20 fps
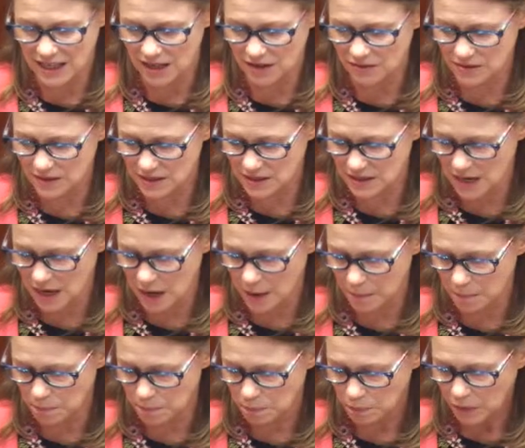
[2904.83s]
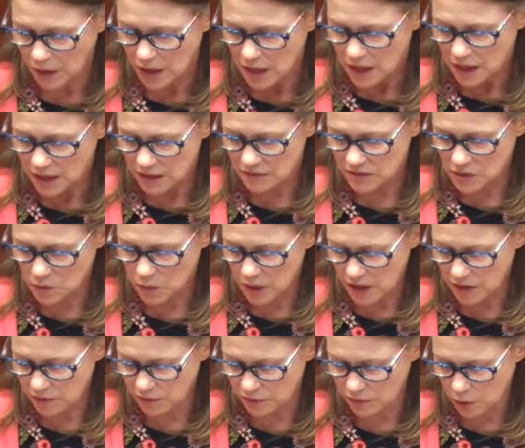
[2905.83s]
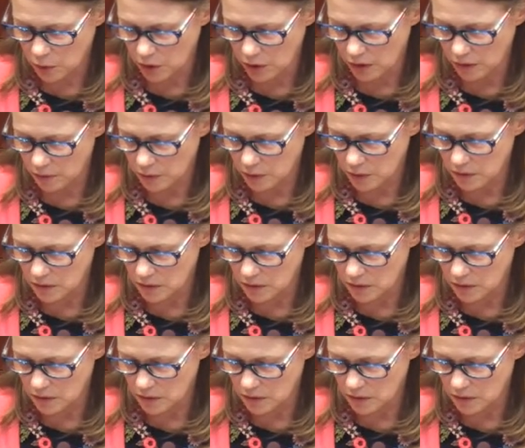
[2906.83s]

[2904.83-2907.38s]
gives the way for